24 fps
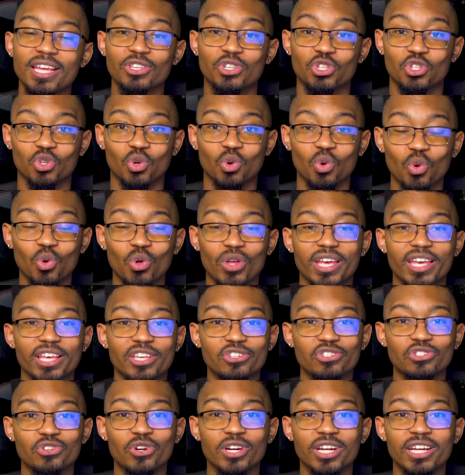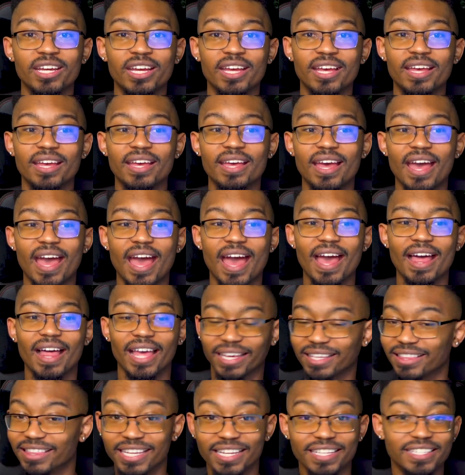and school history,
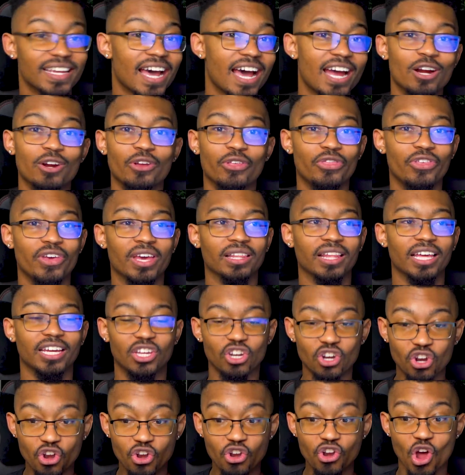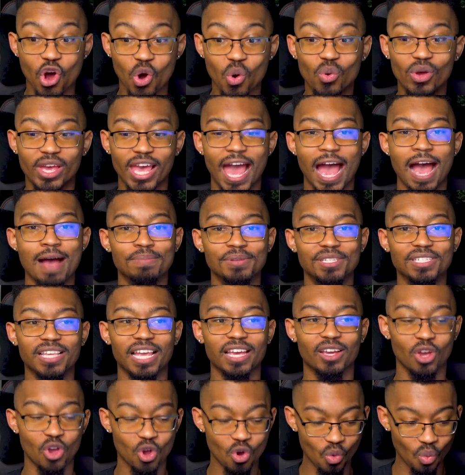like the entire thing, like no gaps,
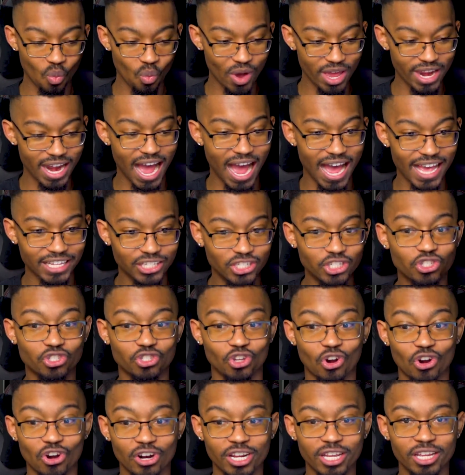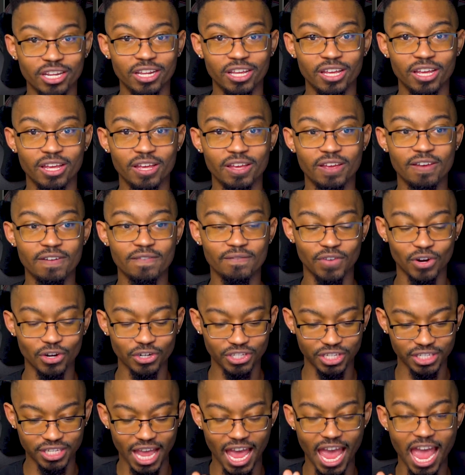like when I started
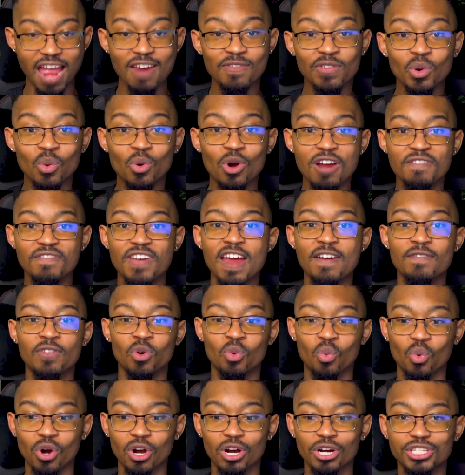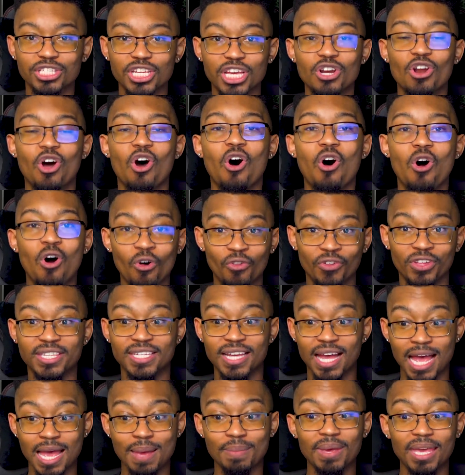versus everywhere I've ever worked and all the
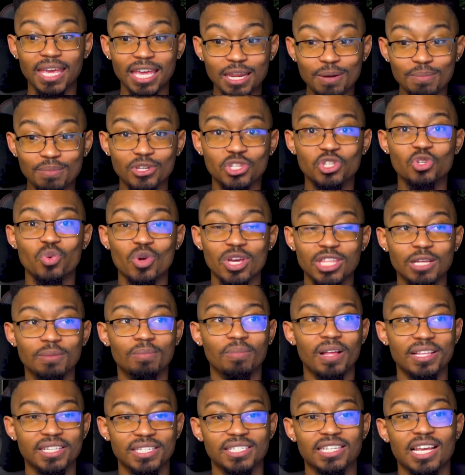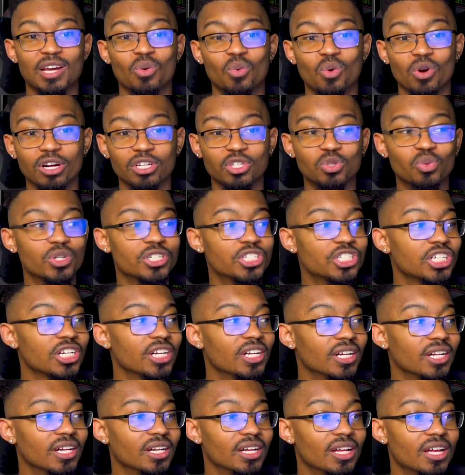time in between the places I worked, which
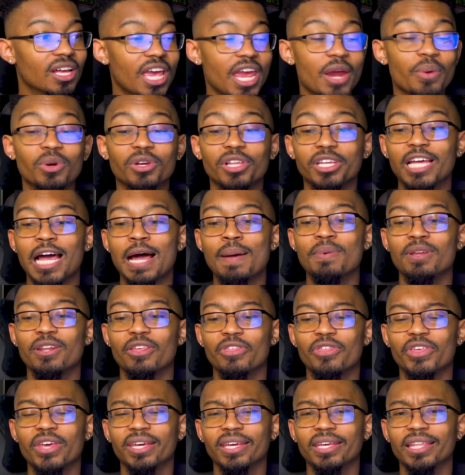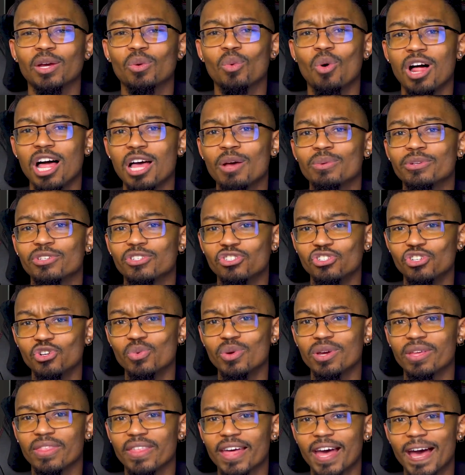it really got me to thinking. Like while I was
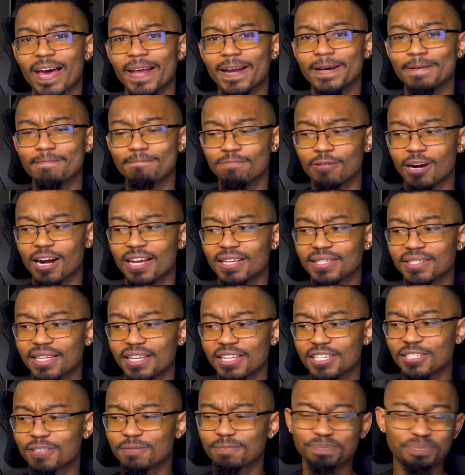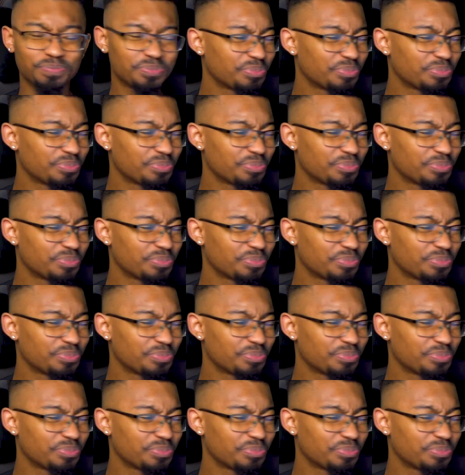doing that process,